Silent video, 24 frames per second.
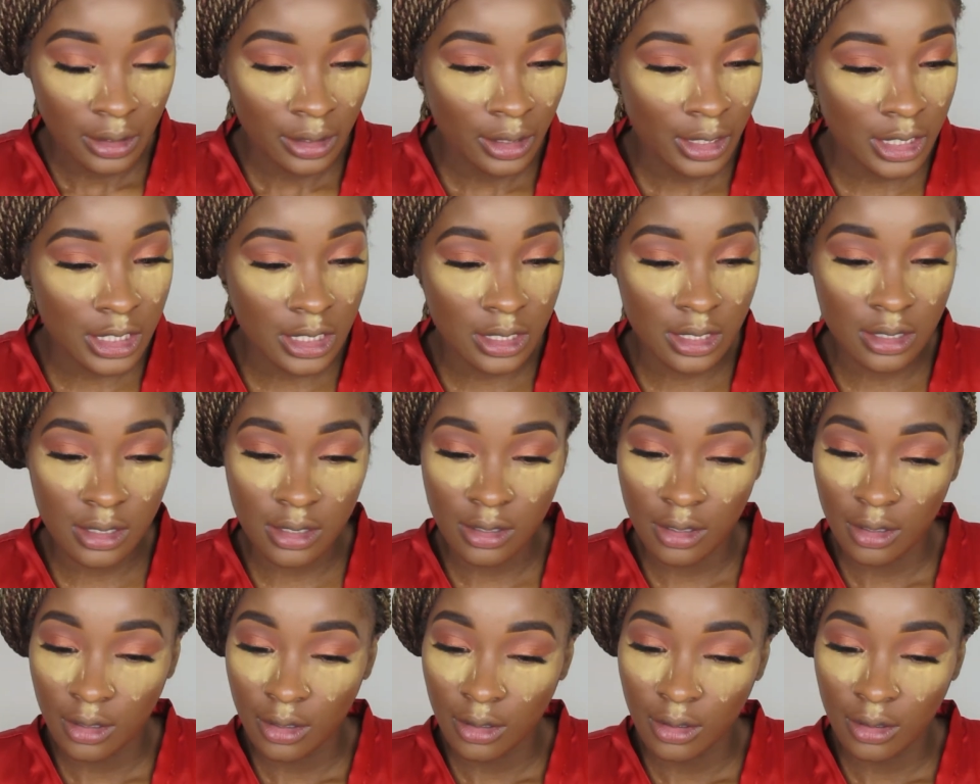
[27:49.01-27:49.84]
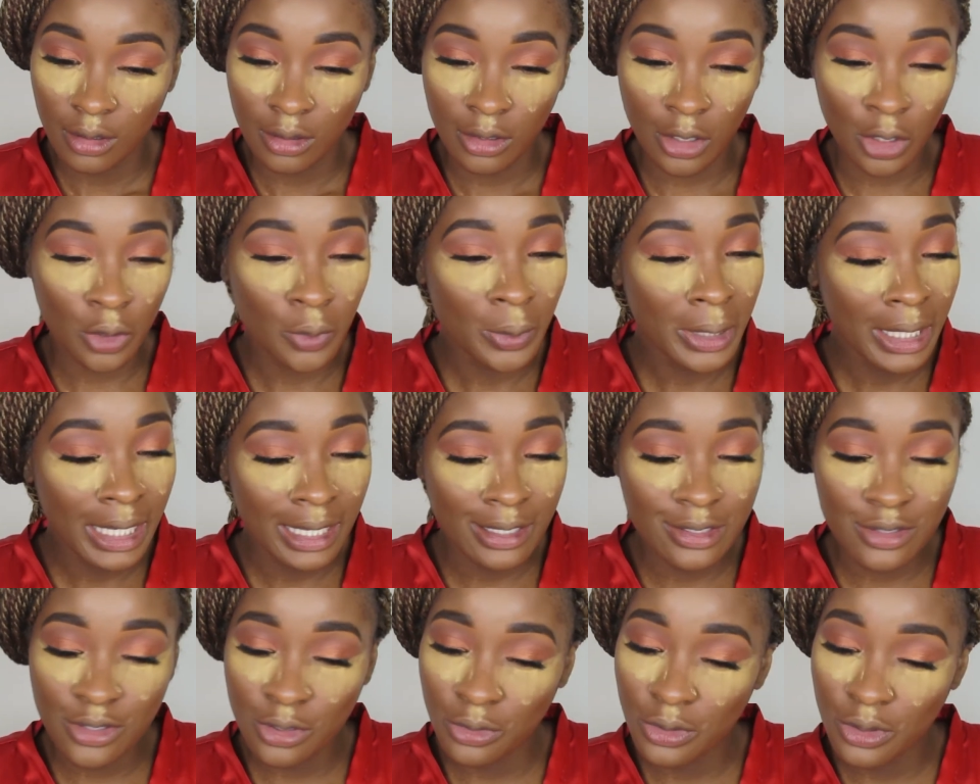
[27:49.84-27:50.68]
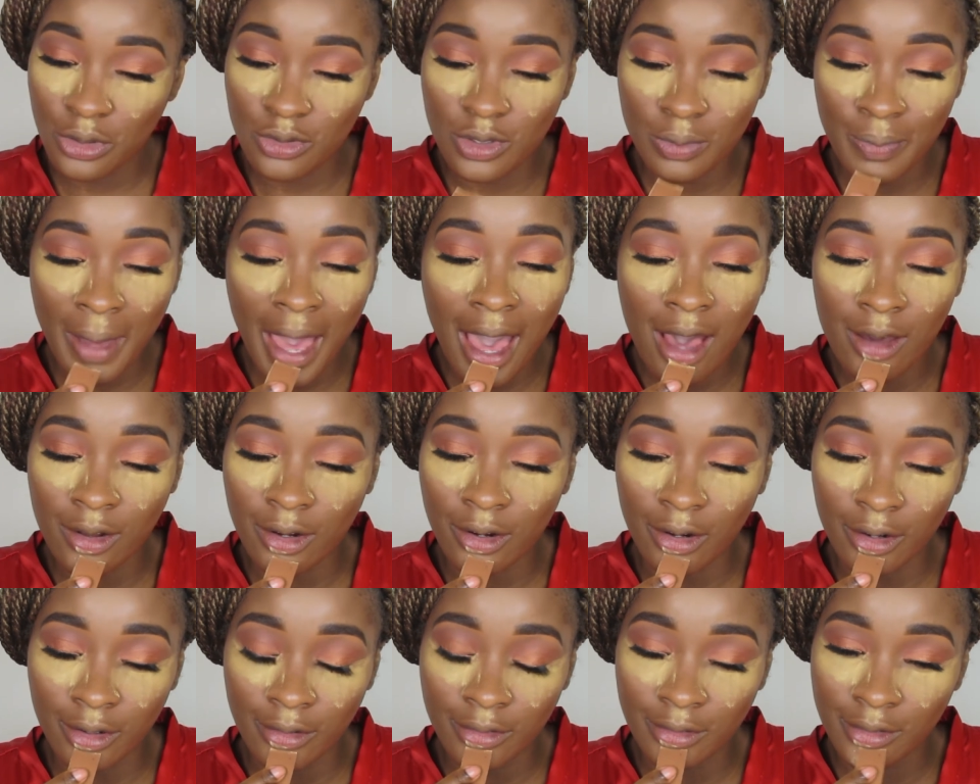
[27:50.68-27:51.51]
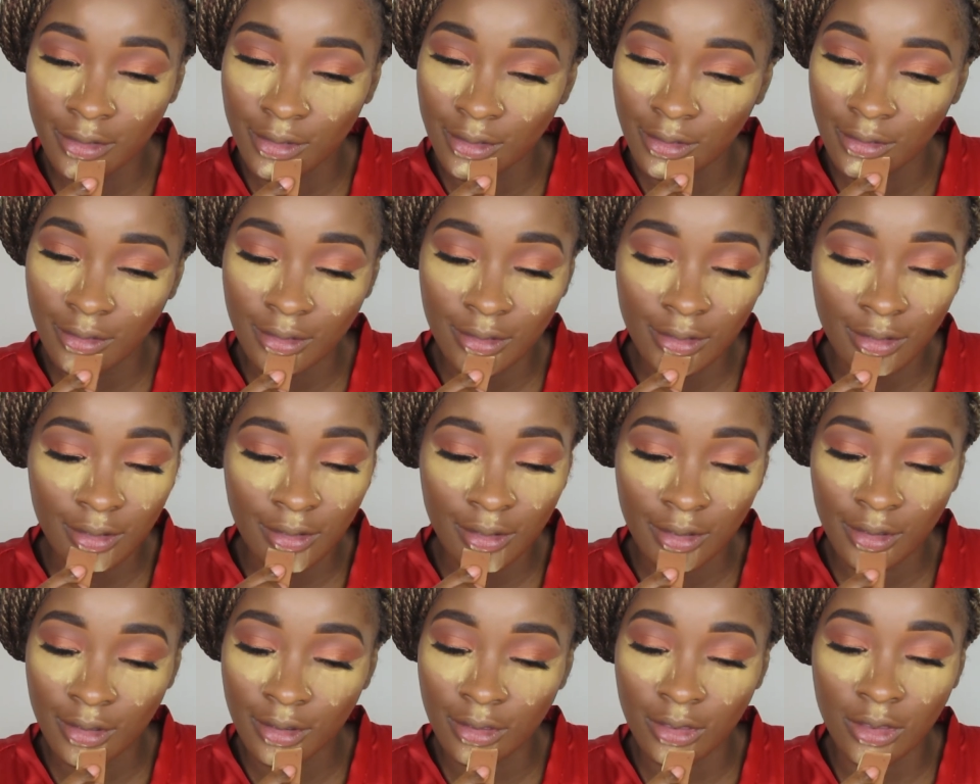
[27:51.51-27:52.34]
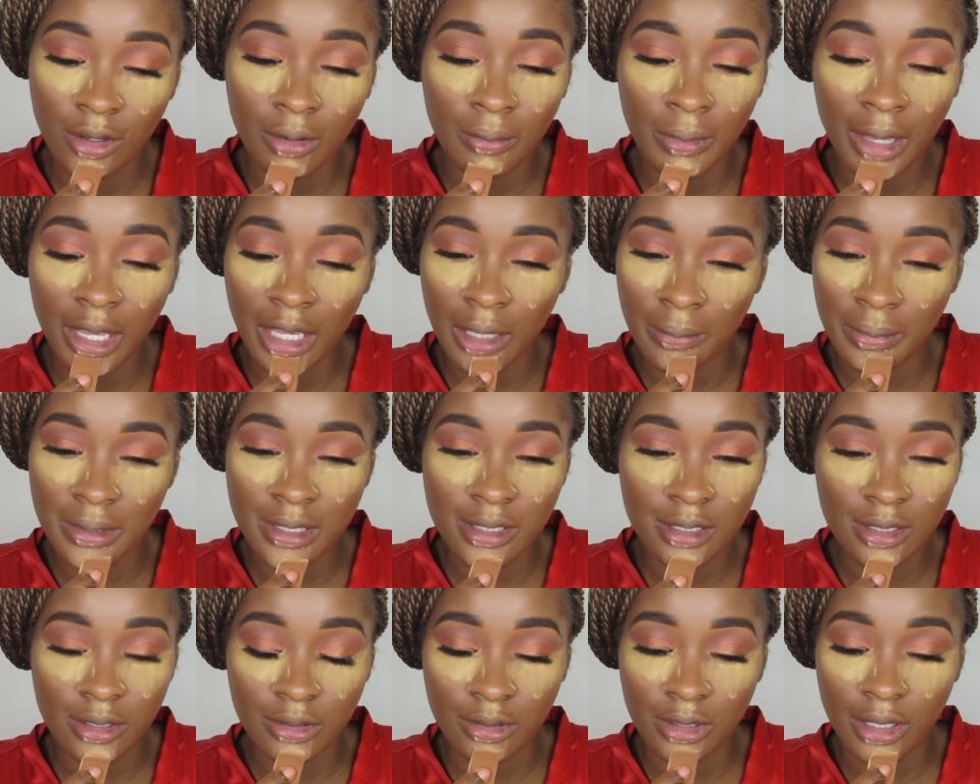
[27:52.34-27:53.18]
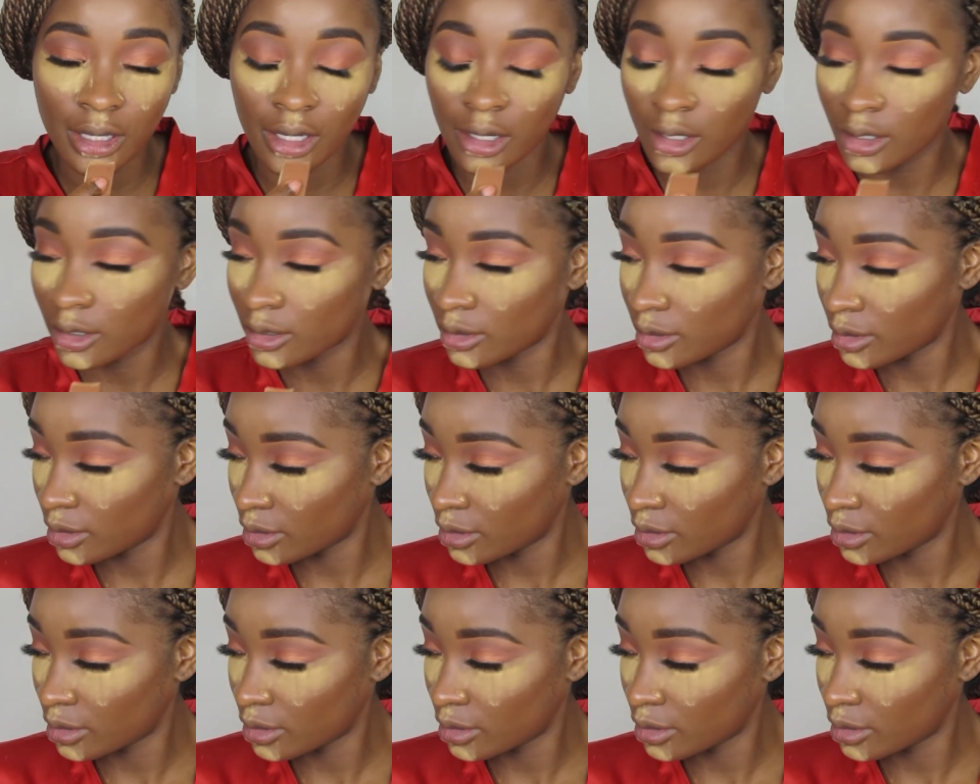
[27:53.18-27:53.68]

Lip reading: Because the queens who use powder, their makeup is still there.